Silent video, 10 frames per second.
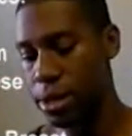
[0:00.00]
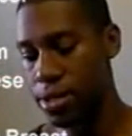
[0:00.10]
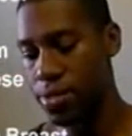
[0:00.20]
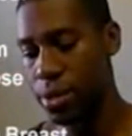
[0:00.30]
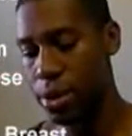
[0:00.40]
is
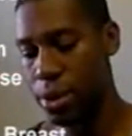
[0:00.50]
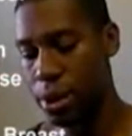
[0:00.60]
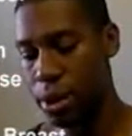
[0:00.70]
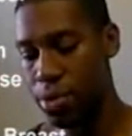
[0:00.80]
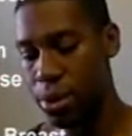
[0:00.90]
real
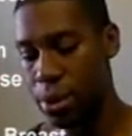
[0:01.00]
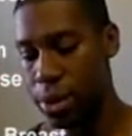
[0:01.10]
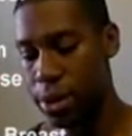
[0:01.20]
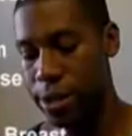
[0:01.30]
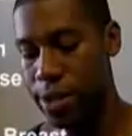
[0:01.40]
good
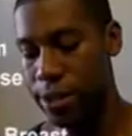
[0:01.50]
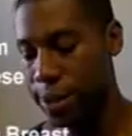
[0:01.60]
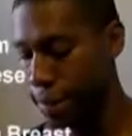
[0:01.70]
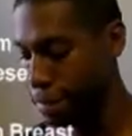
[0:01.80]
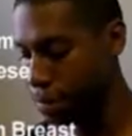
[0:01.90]
because
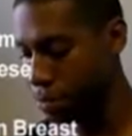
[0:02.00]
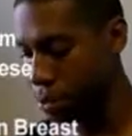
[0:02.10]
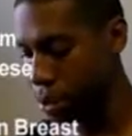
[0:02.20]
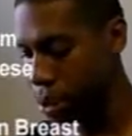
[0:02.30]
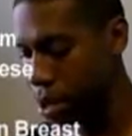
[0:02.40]

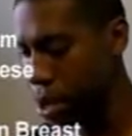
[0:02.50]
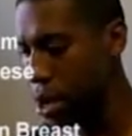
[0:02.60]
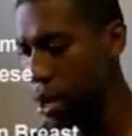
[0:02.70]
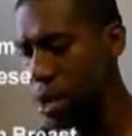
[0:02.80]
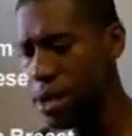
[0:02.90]

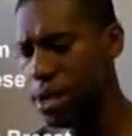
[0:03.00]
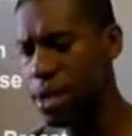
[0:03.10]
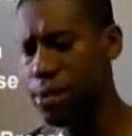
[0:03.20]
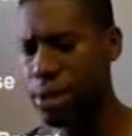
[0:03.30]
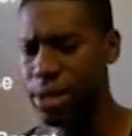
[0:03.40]
each
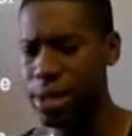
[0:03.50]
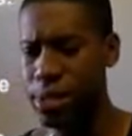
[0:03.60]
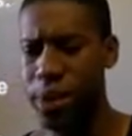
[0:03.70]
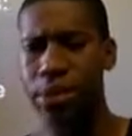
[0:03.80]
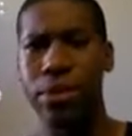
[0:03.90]
chicken breast has
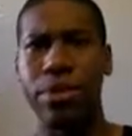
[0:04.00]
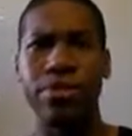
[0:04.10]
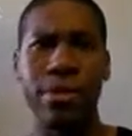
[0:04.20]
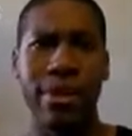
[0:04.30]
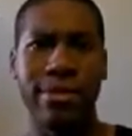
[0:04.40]
about
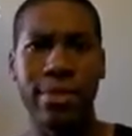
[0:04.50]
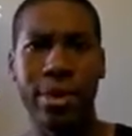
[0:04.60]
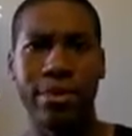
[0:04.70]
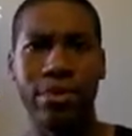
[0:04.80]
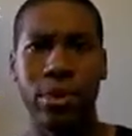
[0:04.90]
35
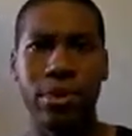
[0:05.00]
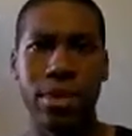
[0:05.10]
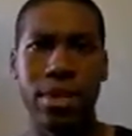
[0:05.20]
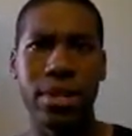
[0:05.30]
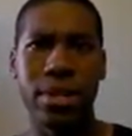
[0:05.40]
grams of
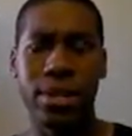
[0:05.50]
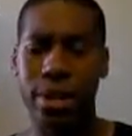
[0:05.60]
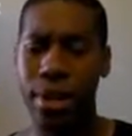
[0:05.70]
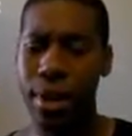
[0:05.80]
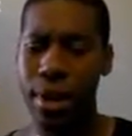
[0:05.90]
protein in it,
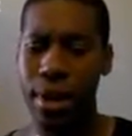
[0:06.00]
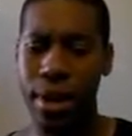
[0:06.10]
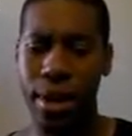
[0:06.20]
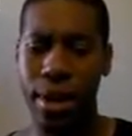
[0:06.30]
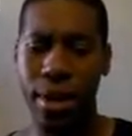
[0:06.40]

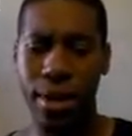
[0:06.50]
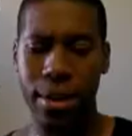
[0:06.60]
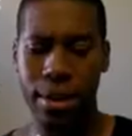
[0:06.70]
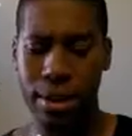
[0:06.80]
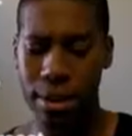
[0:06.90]
and